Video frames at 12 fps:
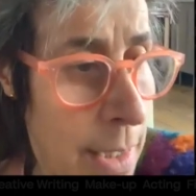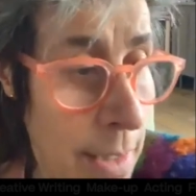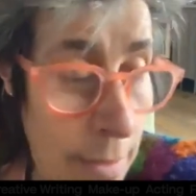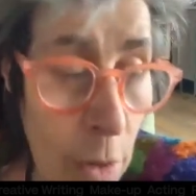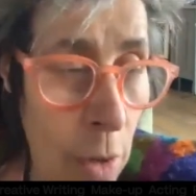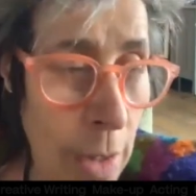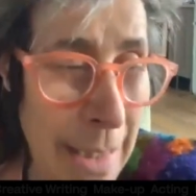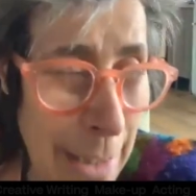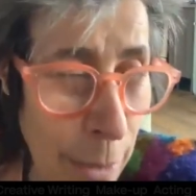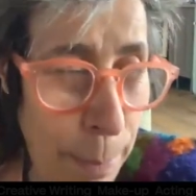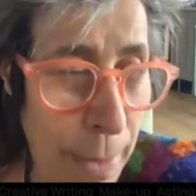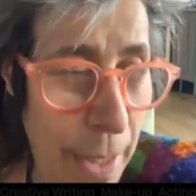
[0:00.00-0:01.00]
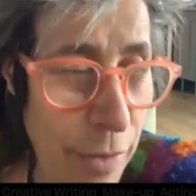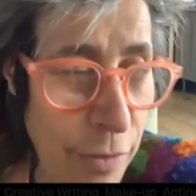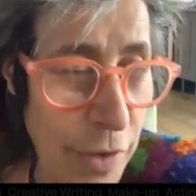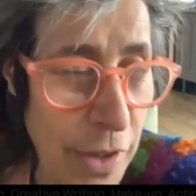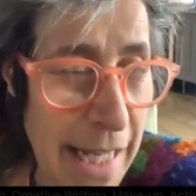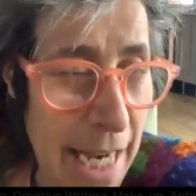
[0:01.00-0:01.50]
got a little bit of a
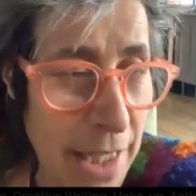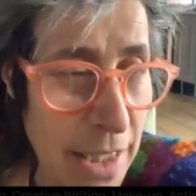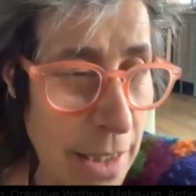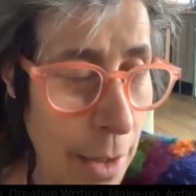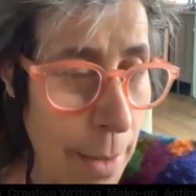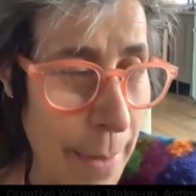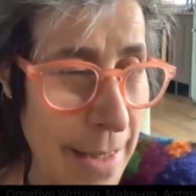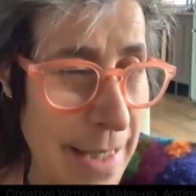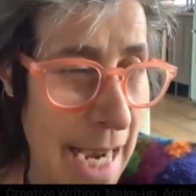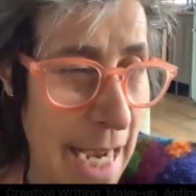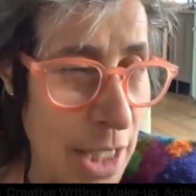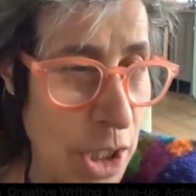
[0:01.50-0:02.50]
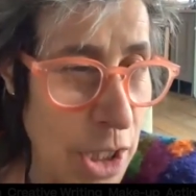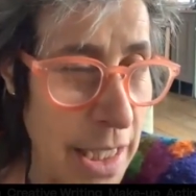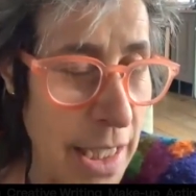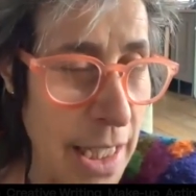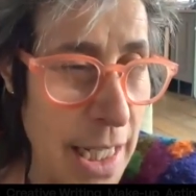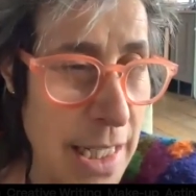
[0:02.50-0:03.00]
funny anecdote about it
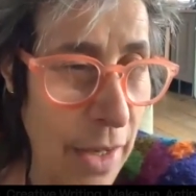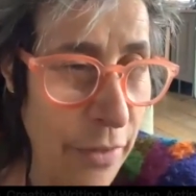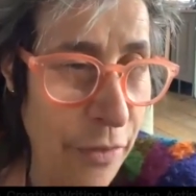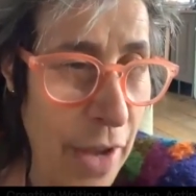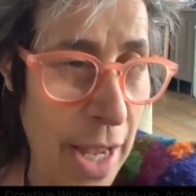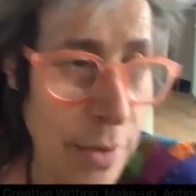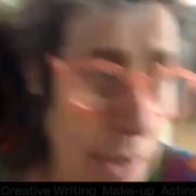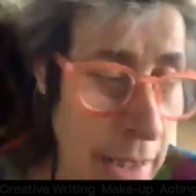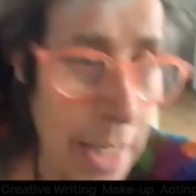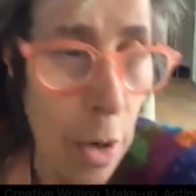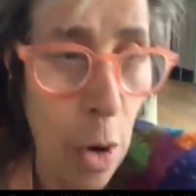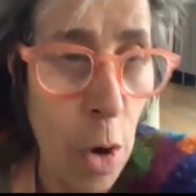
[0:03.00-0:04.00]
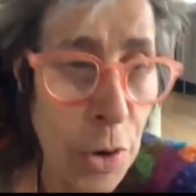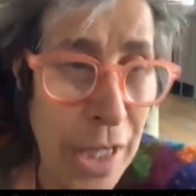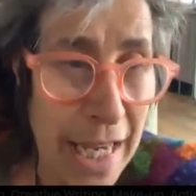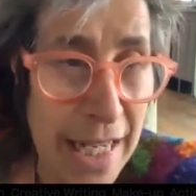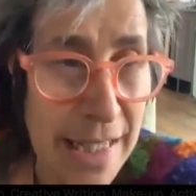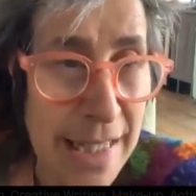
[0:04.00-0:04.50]
actually, is I found like on
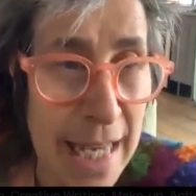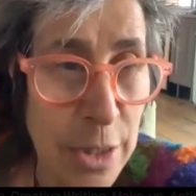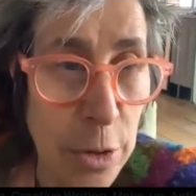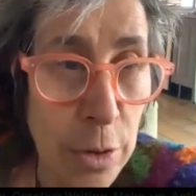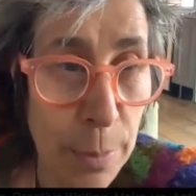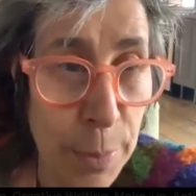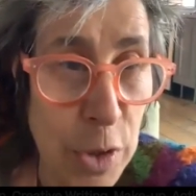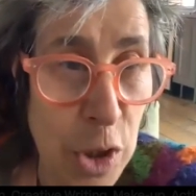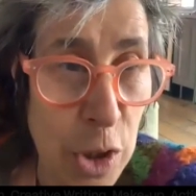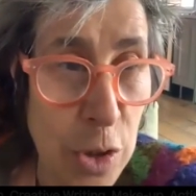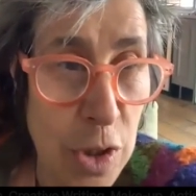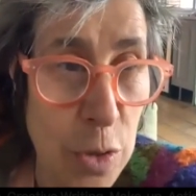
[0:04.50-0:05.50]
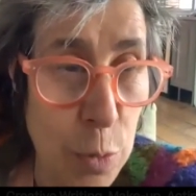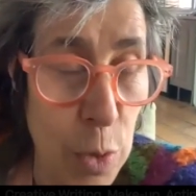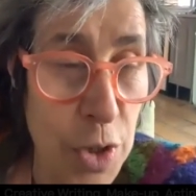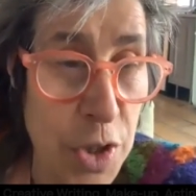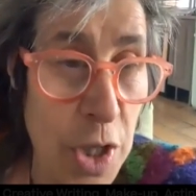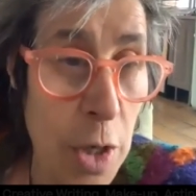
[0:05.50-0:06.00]
it, it said who the producers
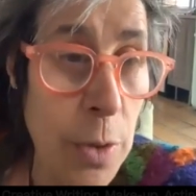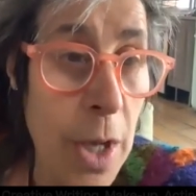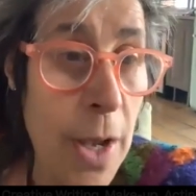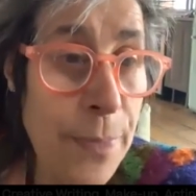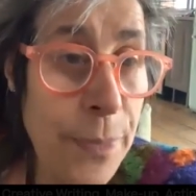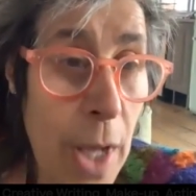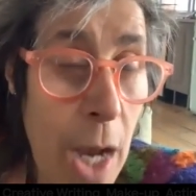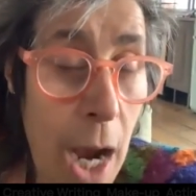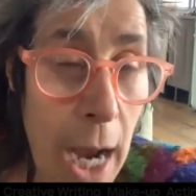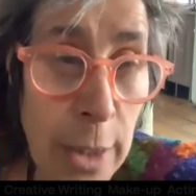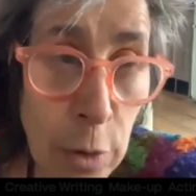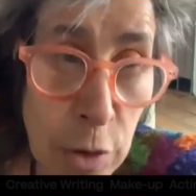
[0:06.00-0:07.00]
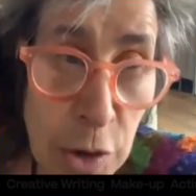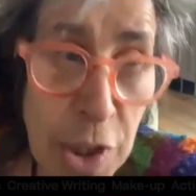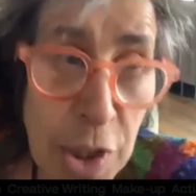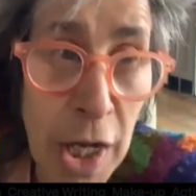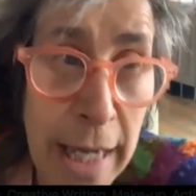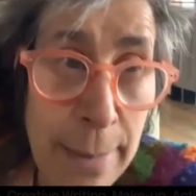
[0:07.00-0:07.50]
were. So I looked on
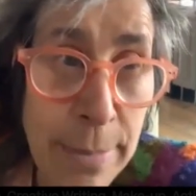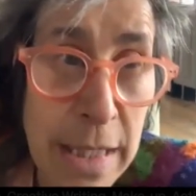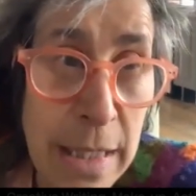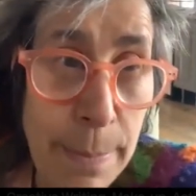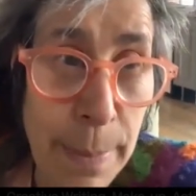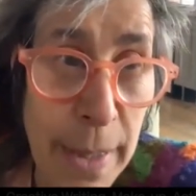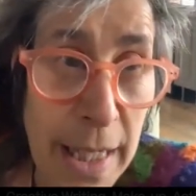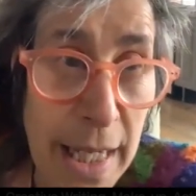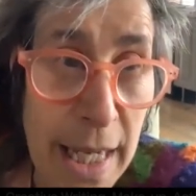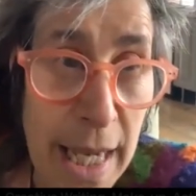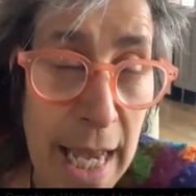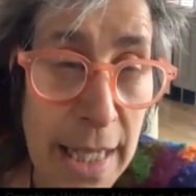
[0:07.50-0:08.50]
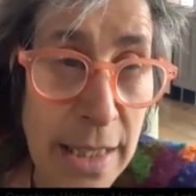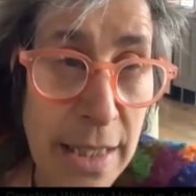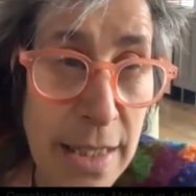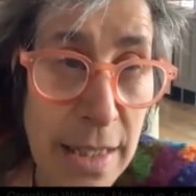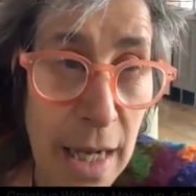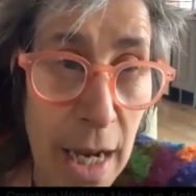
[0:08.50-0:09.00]
IMDb
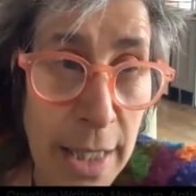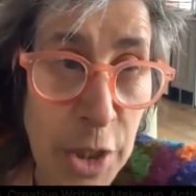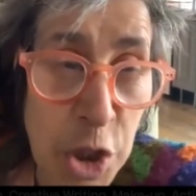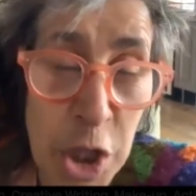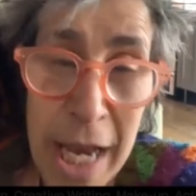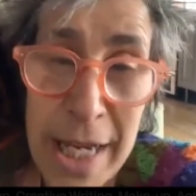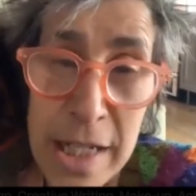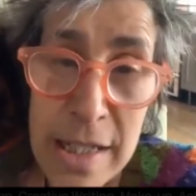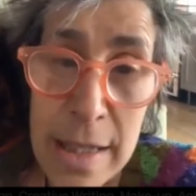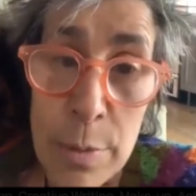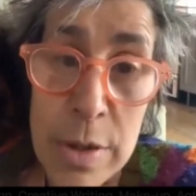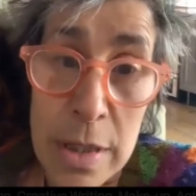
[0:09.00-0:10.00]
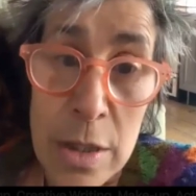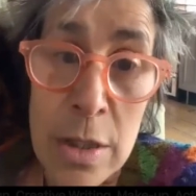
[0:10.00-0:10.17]
and I chased, there was a